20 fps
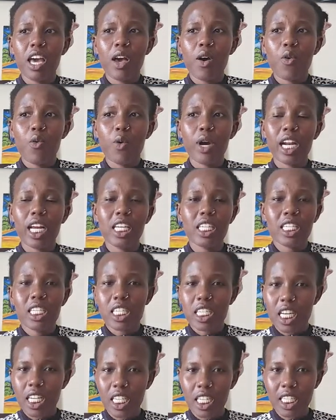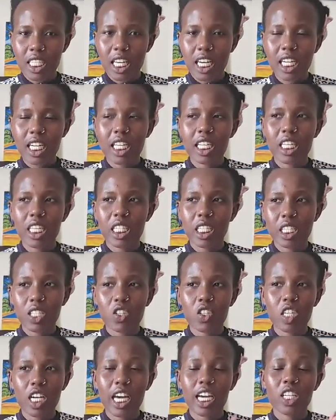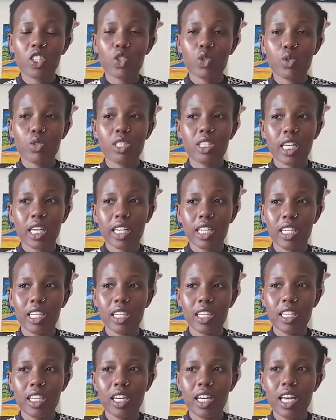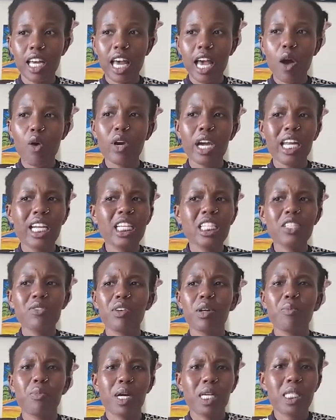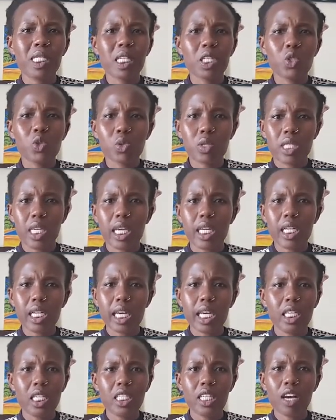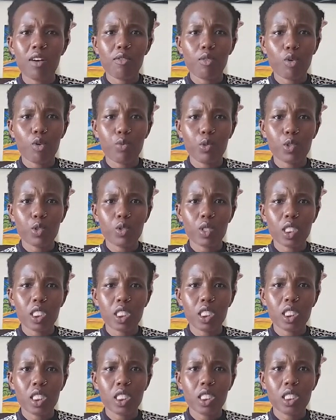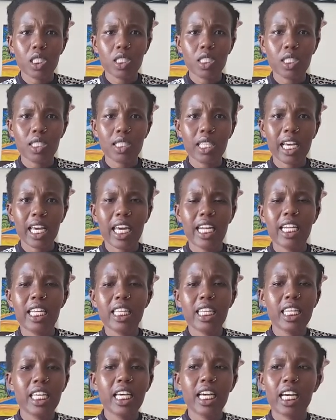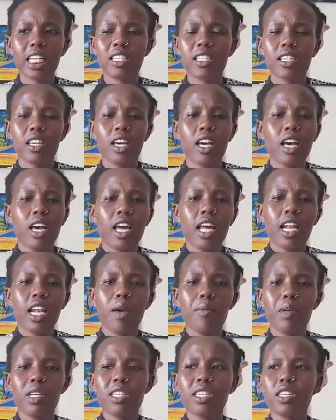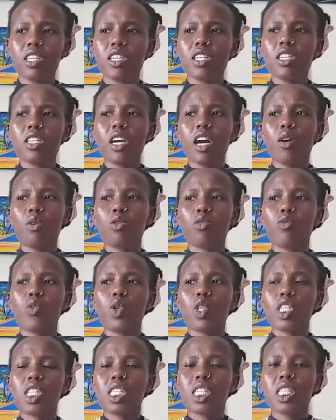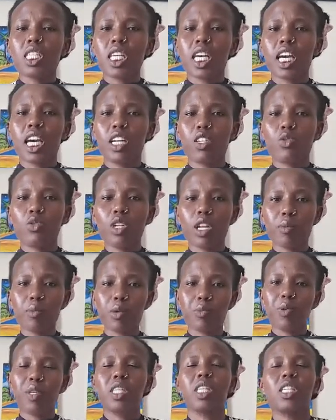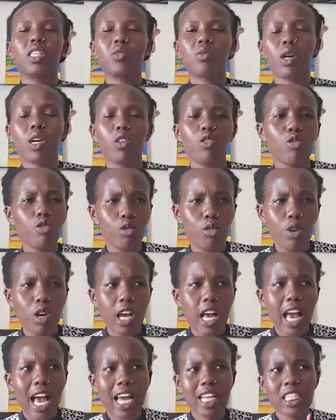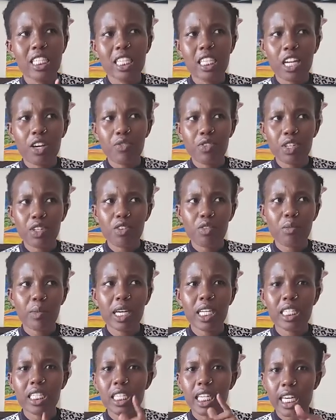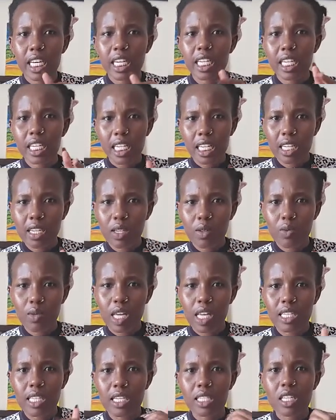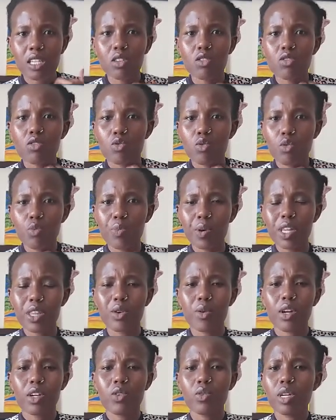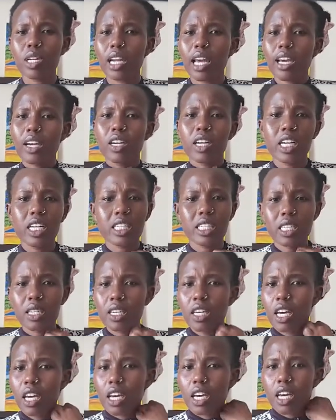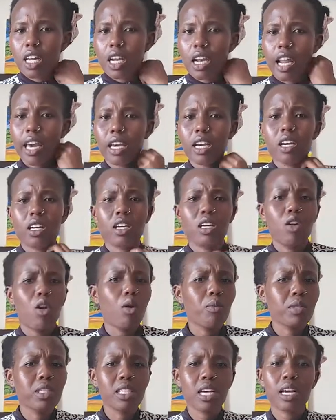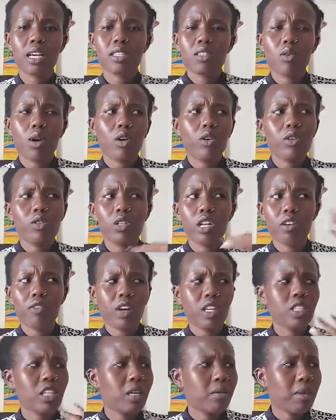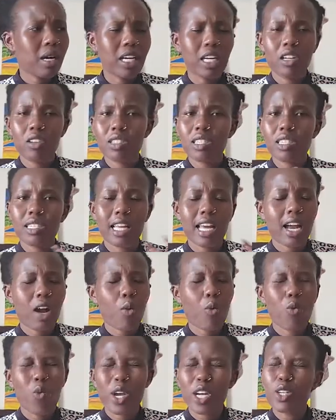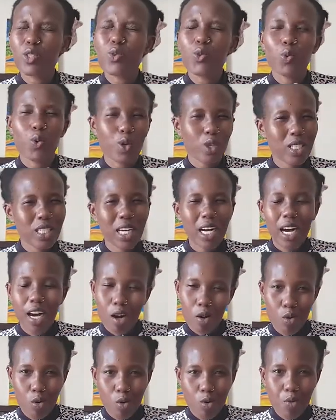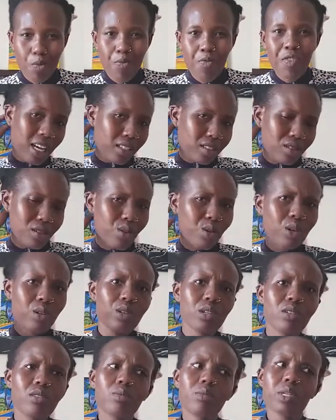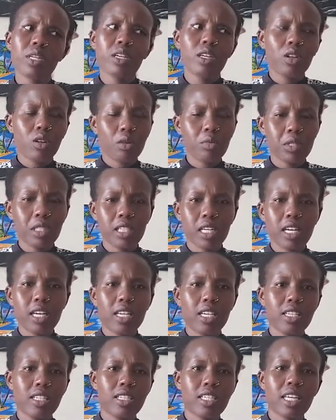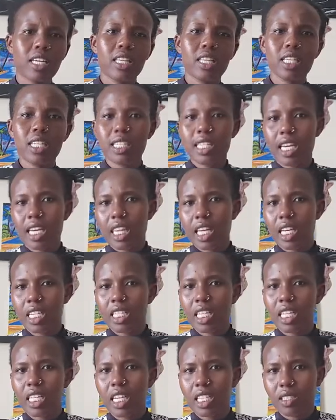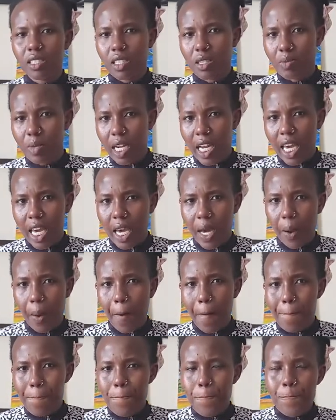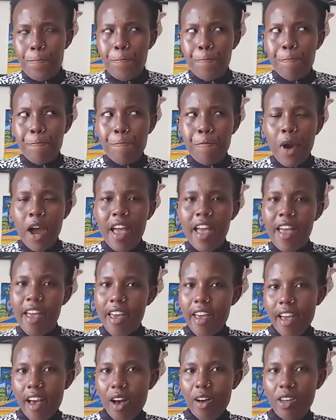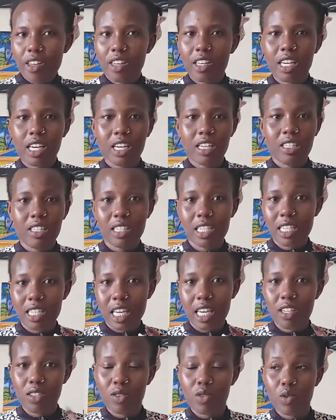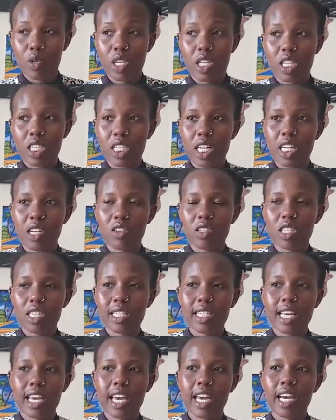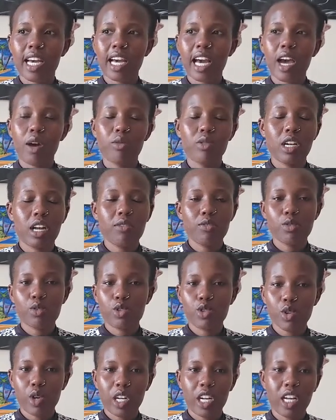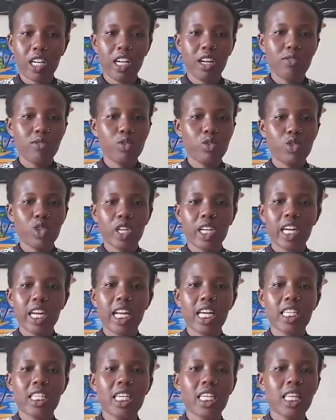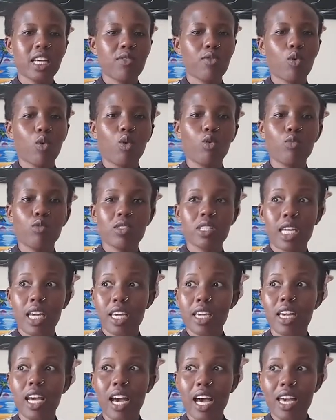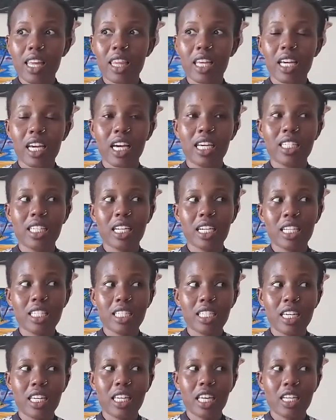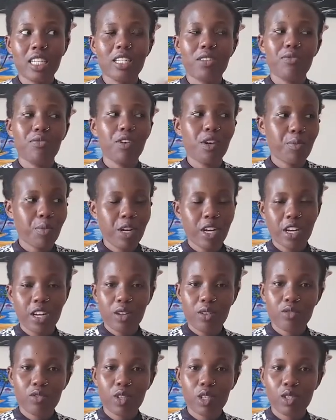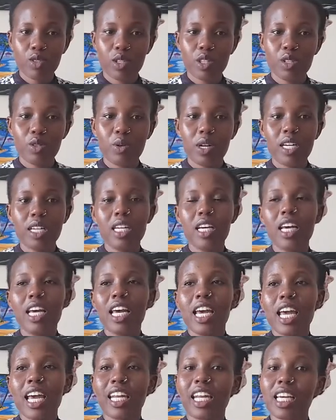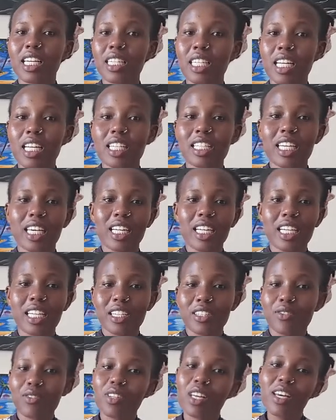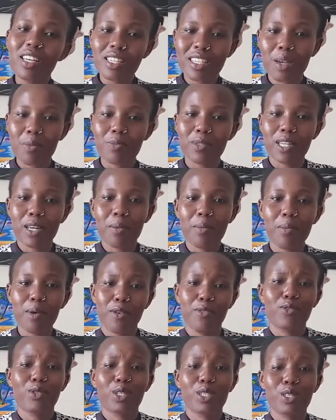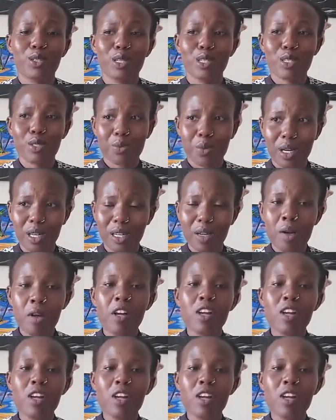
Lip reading: When I started cycling, the reason I chose cycling, okay, I didn't even per se choose cycling. I didn't have options. Like, I didn't think, let me see, out of all these things I can do, let me pick this one. No, I'd seen a friend of mine cycling with a certain group, and they were doing like crazy, like kilometers. They were going to Naivasha and back, and I was just like, wait, what? How? So they were doing so many kilometers and things like that, and I'd just be like, hey, how are these guys doing it? And I was just like, I'd love to join. And I said that for almost a year. I think I started saying that in February of 2021. And I started cycling in September of 2021.